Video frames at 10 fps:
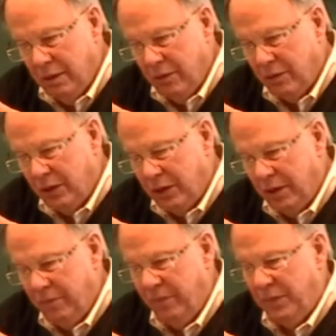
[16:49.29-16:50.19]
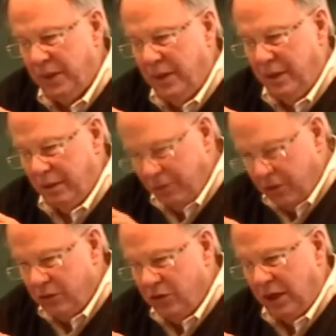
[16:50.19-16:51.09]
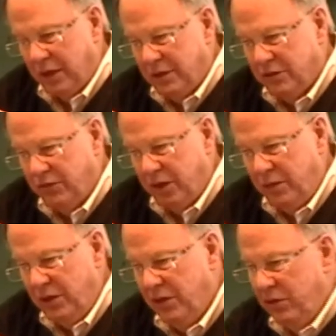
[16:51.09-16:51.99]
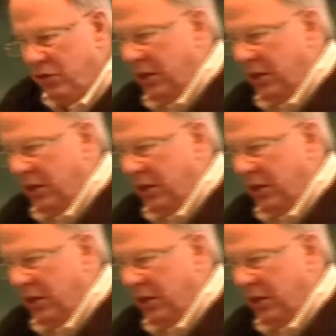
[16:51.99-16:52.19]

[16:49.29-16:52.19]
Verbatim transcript: Okay, good. You like this frame here, and you